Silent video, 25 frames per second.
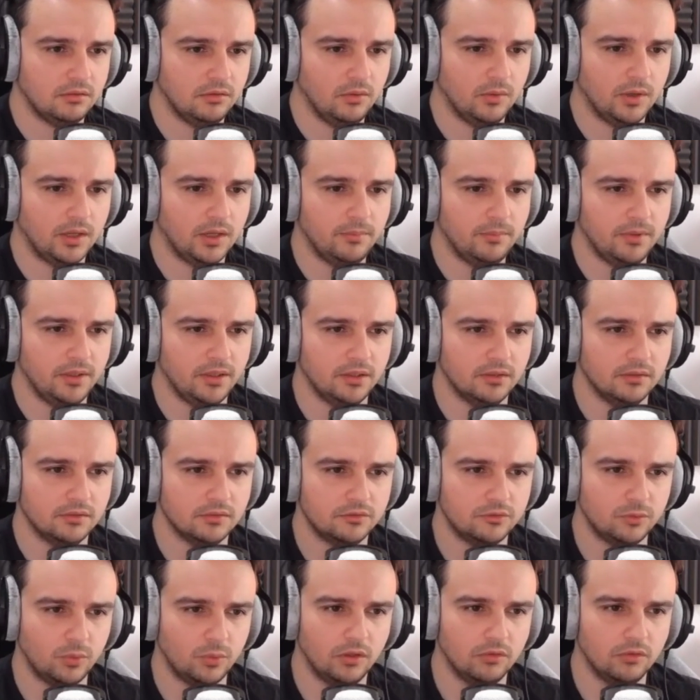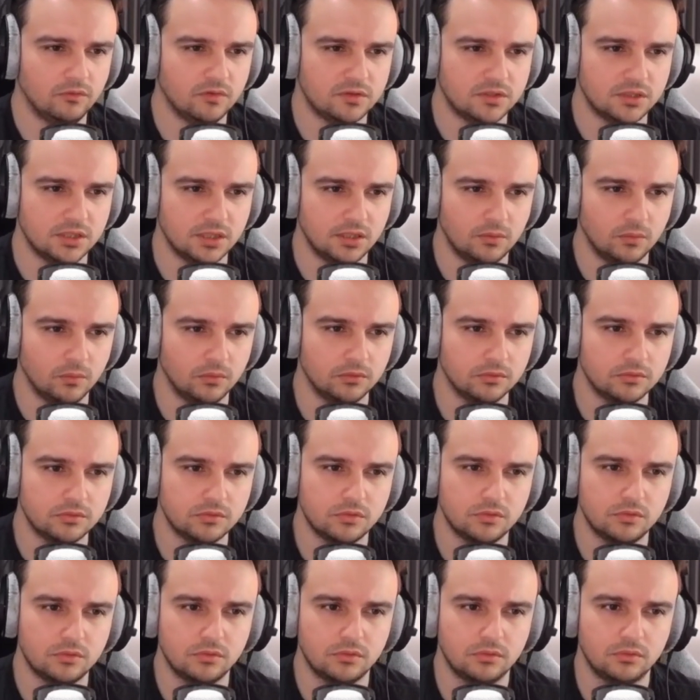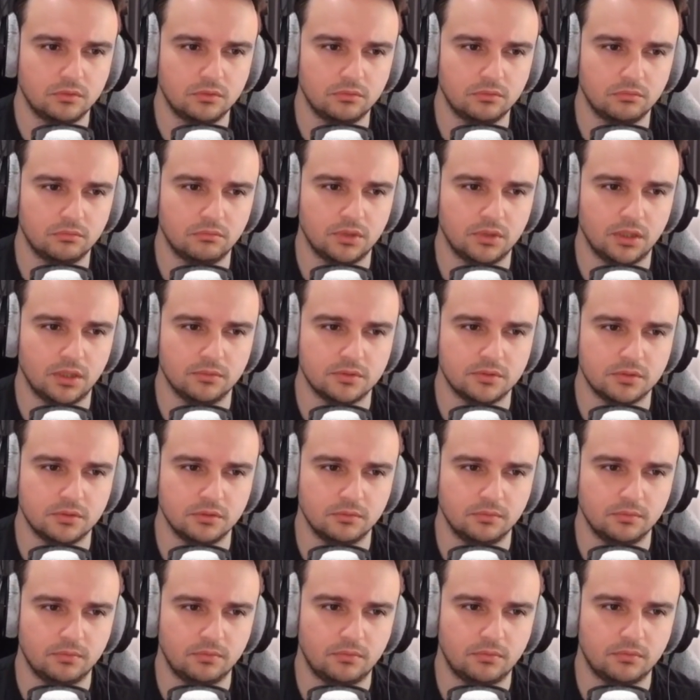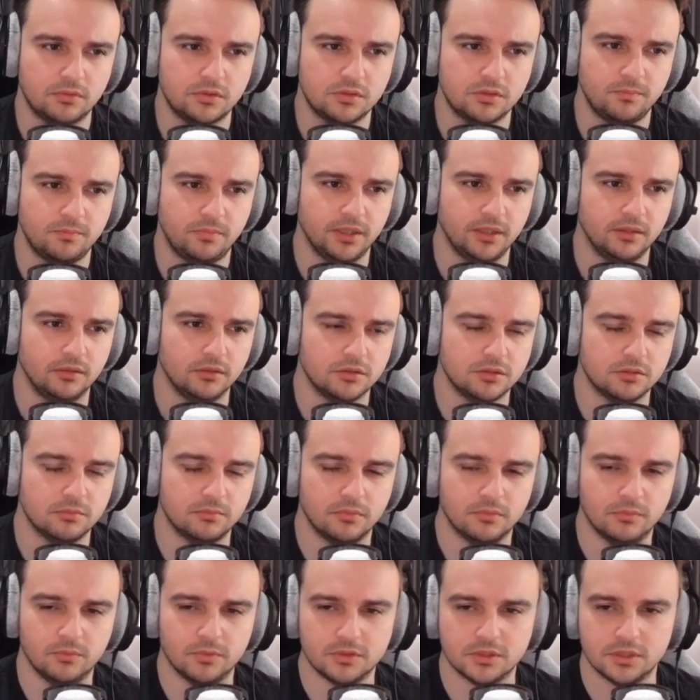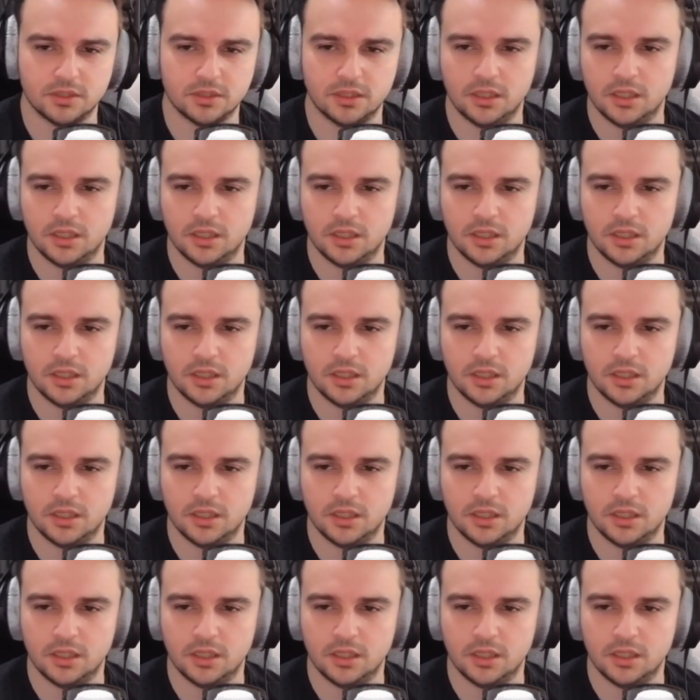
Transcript: IP and 12 are sequels. That was the split or something, wasn't it?